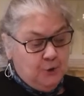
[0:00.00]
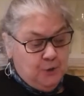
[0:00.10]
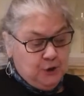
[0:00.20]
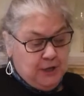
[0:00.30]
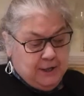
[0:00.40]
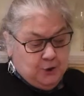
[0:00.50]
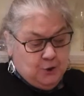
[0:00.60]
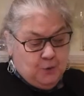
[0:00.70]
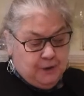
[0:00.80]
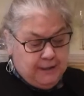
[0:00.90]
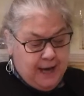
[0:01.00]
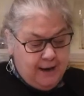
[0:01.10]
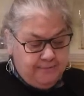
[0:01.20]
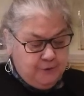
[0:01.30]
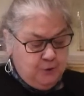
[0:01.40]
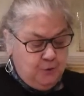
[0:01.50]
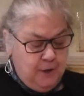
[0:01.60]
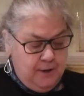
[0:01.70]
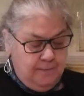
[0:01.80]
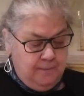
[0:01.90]
in which case you wouldn't have to
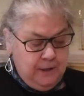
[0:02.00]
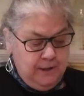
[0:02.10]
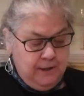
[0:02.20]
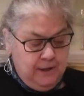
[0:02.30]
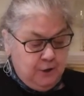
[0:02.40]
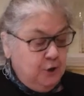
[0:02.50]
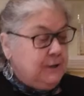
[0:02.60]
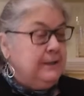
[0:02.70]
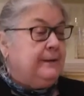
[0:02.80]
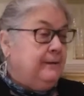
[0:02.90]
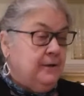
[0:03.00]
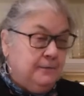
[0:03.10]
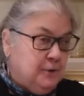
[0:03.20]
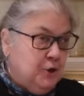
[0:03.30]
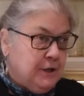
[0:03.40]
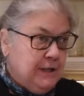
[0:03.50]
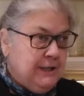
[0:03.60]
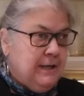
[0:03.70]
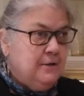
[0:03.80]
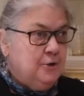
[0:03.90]
cook it again.